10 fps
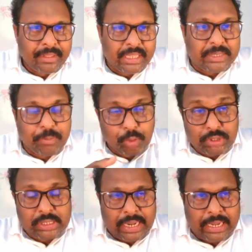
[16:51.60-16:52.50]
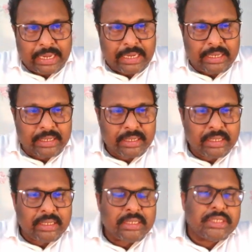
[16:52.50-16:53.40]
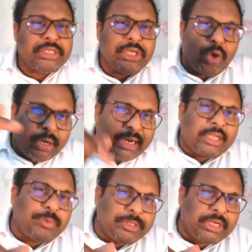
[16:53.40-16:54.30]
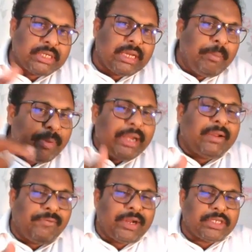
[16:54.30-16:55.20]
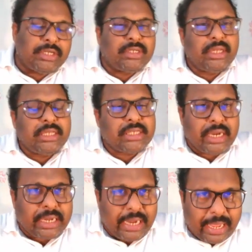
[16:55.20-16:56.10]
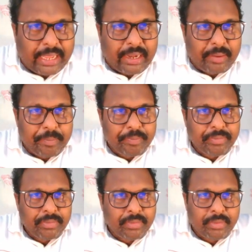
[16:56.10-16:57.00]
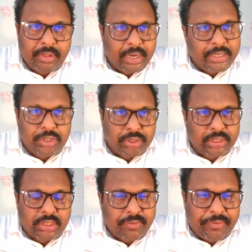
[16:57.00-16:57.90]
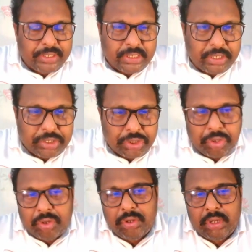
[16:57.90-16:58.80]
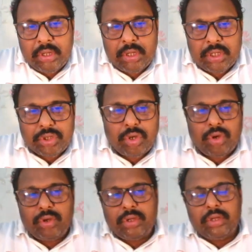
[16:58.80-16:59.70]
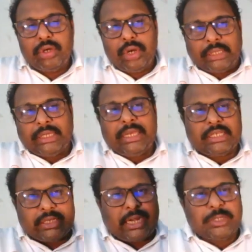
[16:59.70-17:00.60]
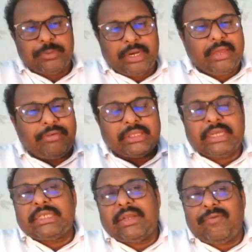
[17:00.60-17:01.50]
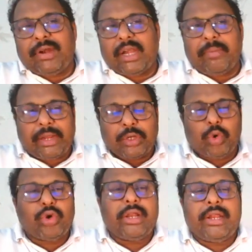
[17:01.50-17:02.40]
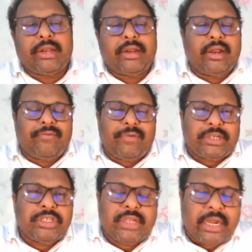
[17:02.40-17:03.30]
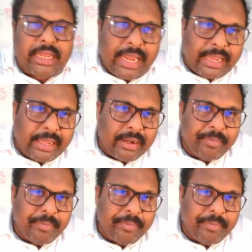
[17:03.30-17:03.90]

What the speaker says: is Brewster angle, zero transmissions, complete reflections is critical angle, right? So this is the first thing you should know. So nothing is transmitted, everything is reflected back. Total internal reflection is critical angle,